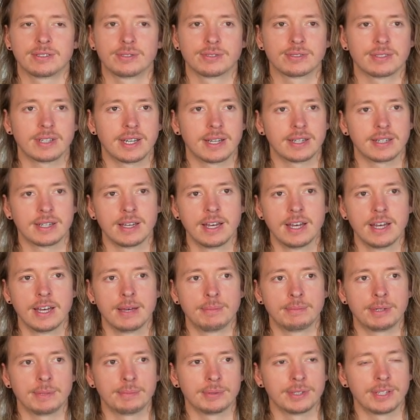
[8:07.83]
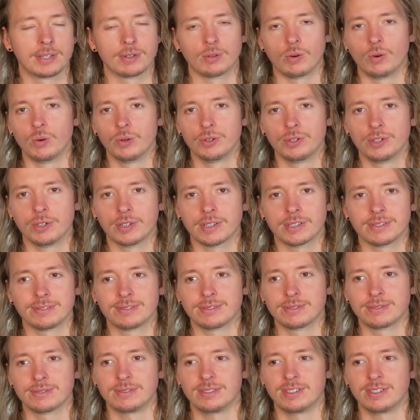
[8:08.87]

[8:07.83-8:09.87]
There's like people that are older because,